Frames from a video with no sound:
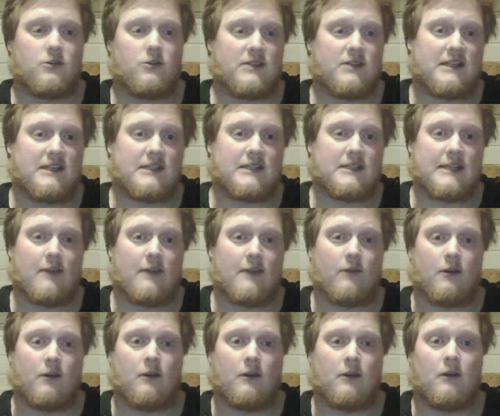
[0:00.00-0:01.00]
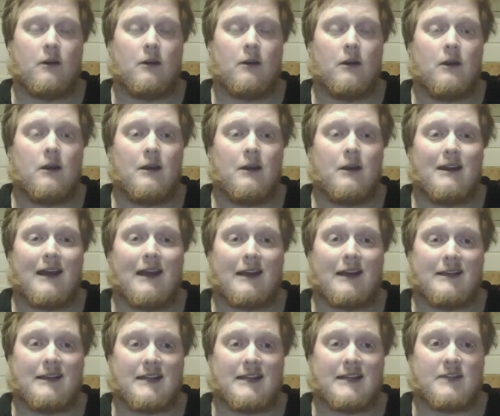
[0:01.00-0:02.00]
to d7, and
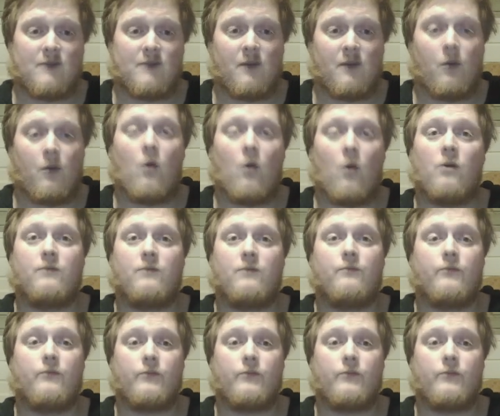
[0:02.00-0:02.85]
he takes my pawn.